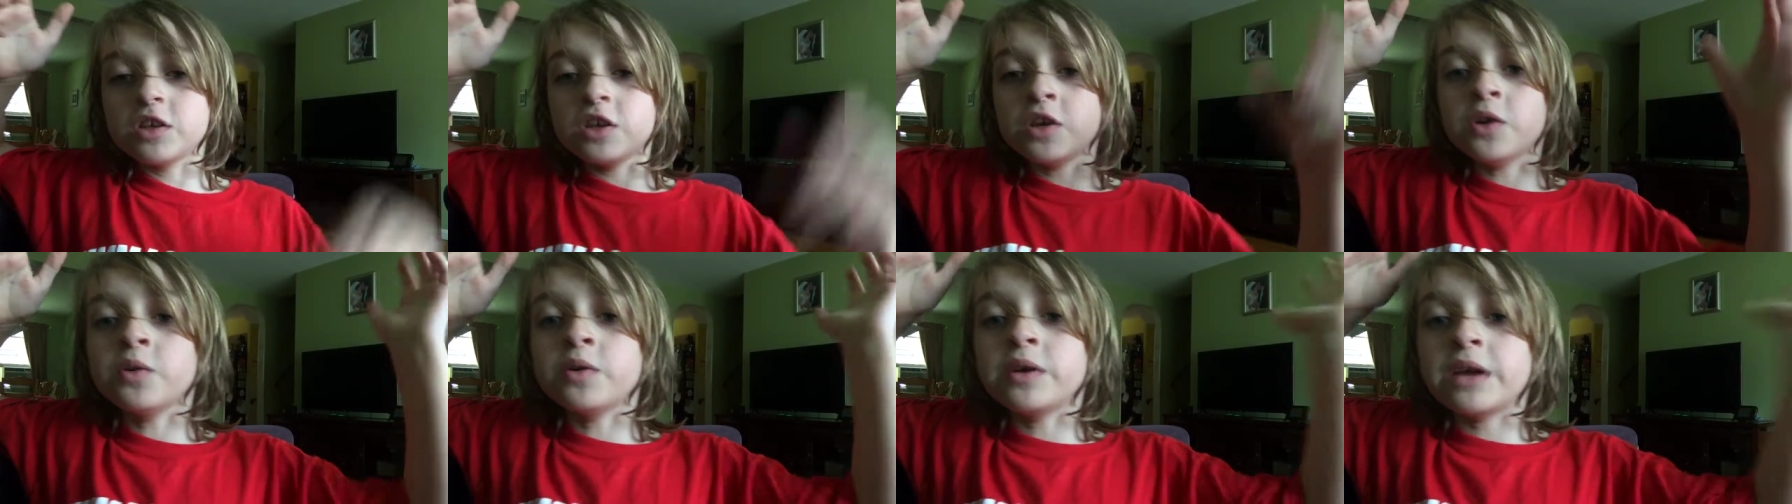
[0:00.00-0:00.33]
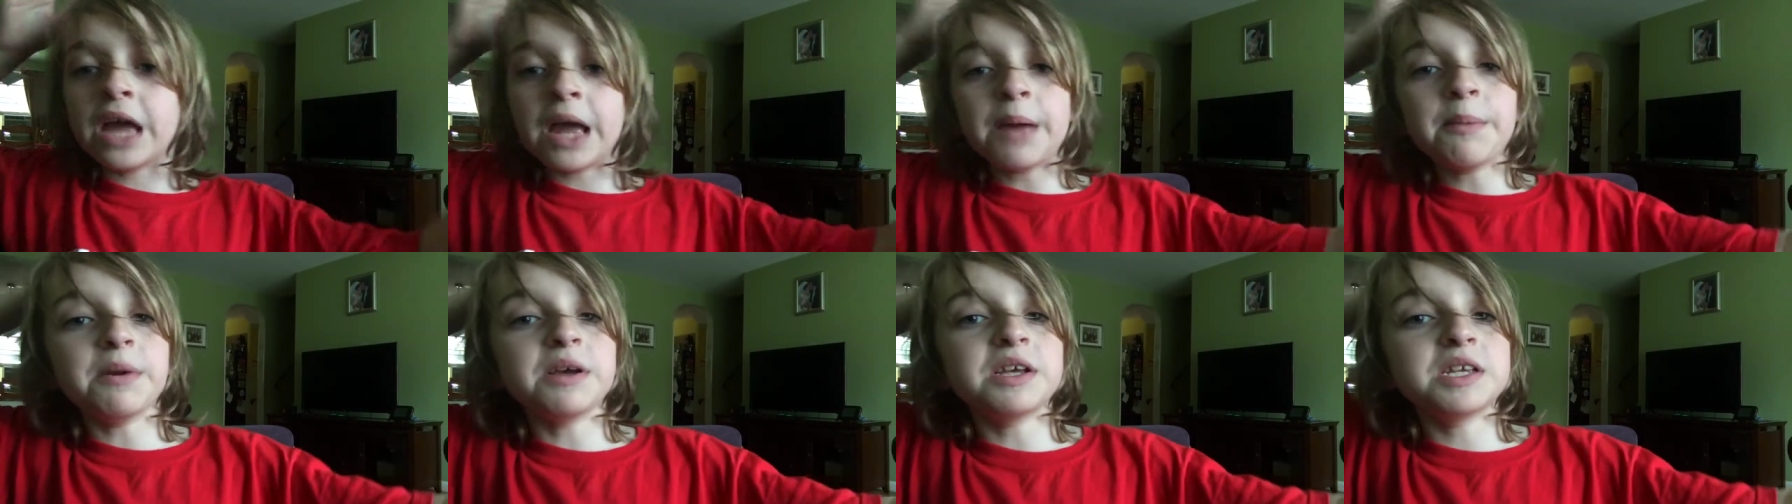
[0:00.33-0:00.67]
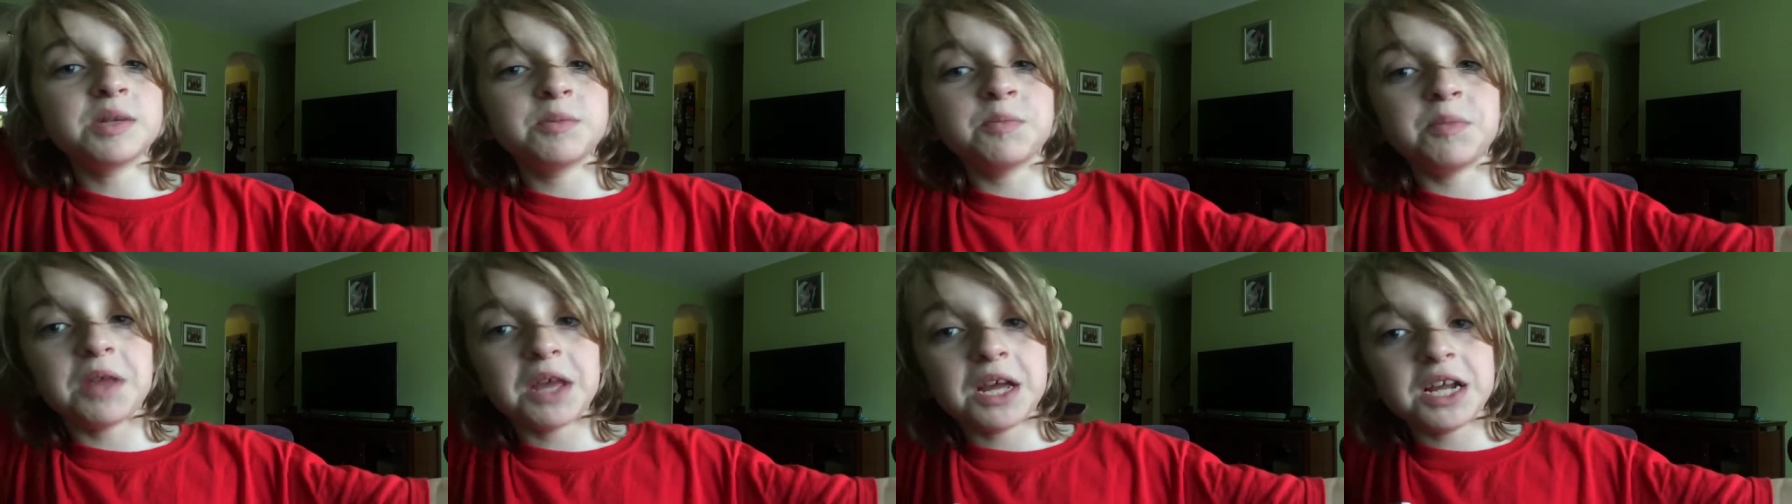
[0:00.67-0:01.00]
two
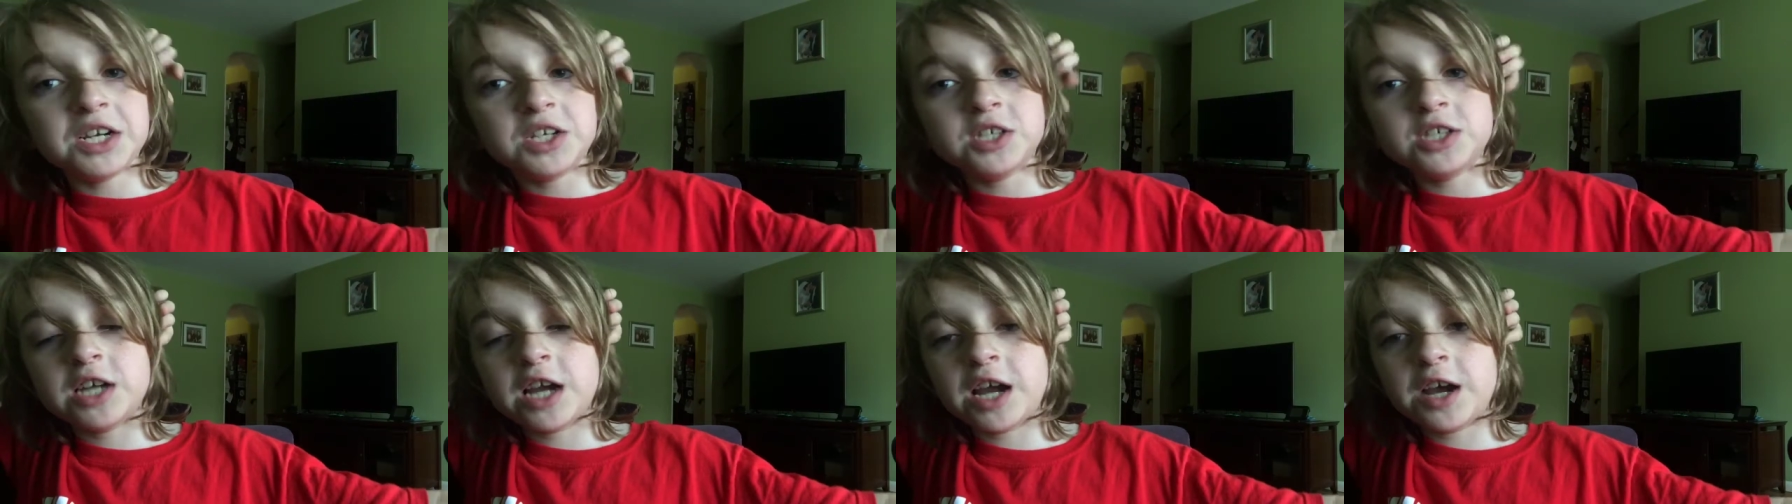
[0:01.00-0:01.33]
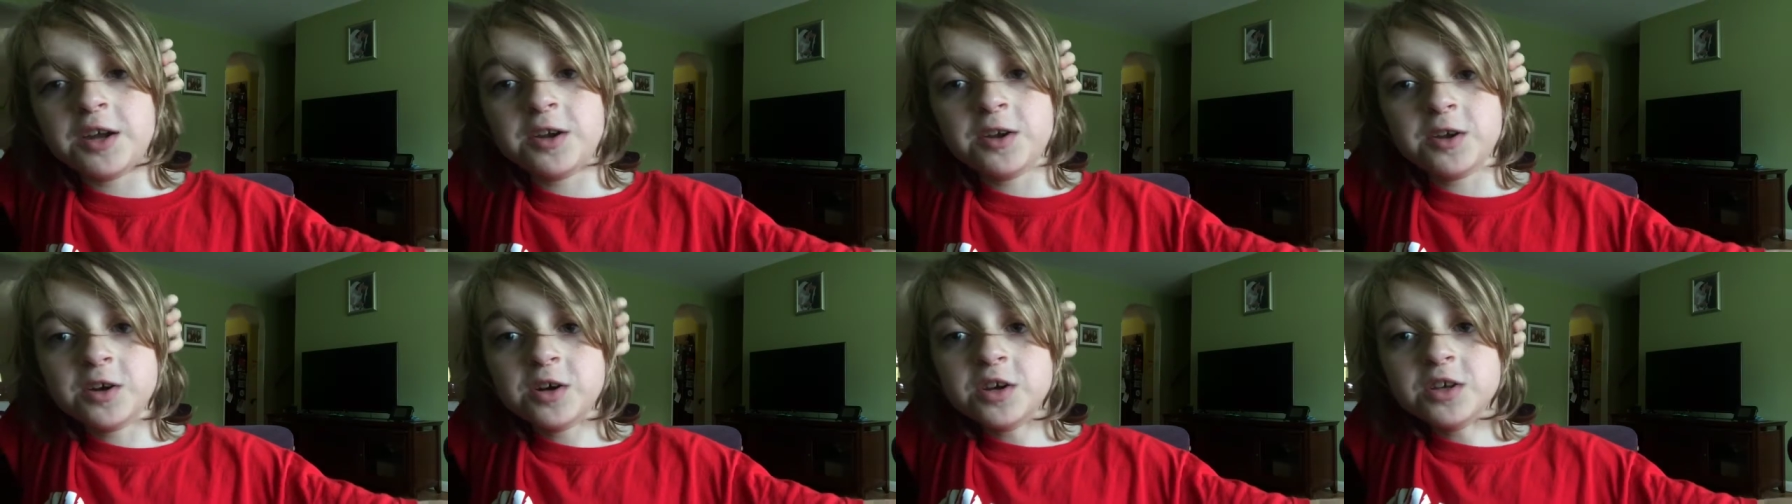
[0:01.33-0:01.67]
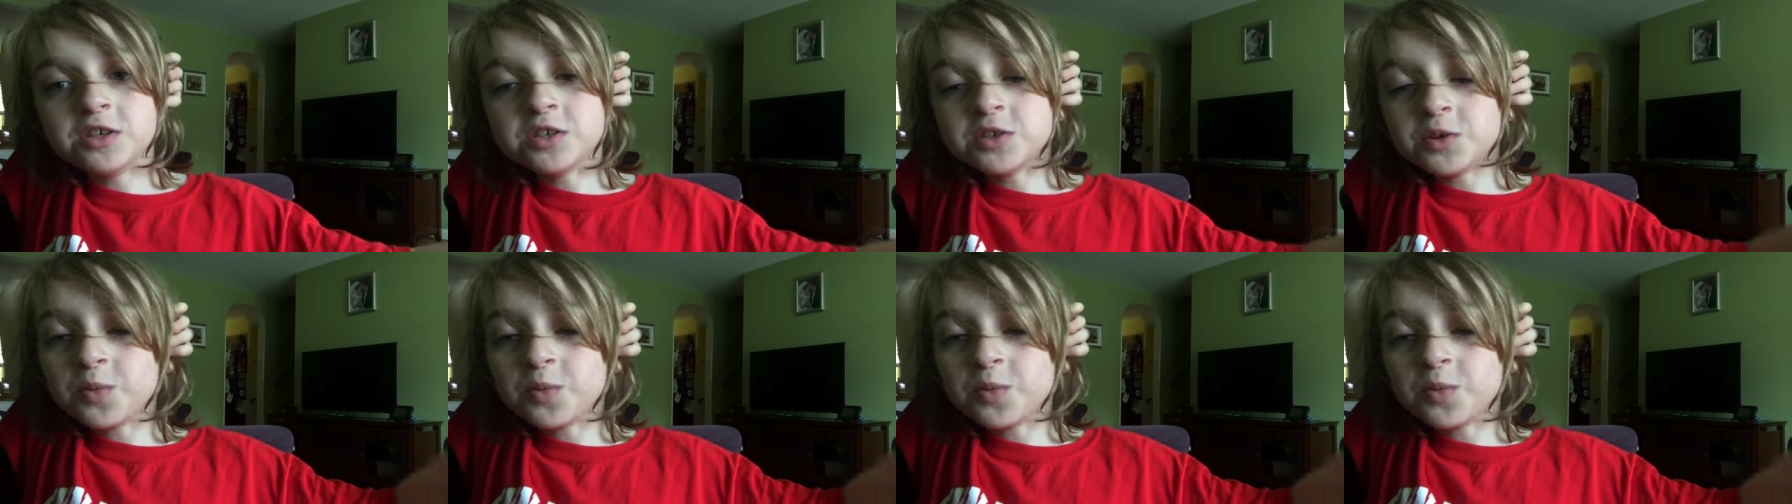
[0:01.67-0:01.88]
GameXplain channels.